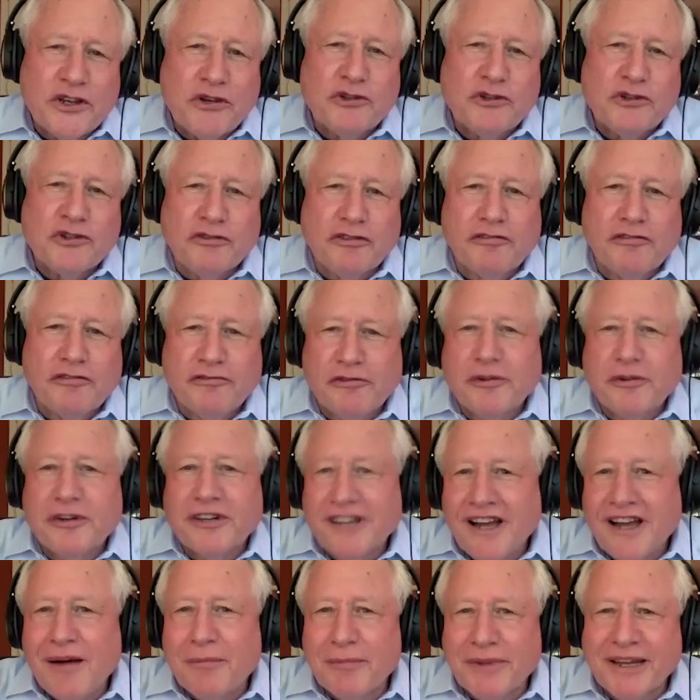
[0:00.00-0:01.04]
useful from a
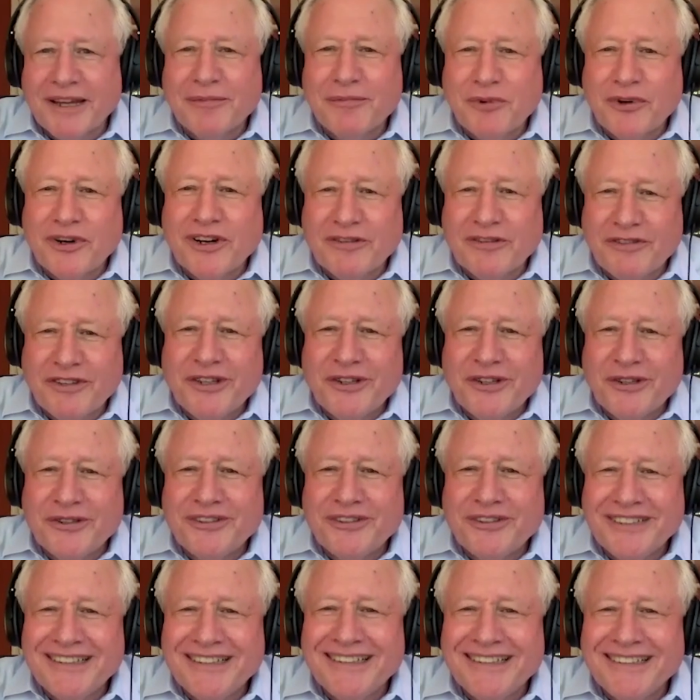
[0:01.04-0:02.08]
comic point of view. Yeah.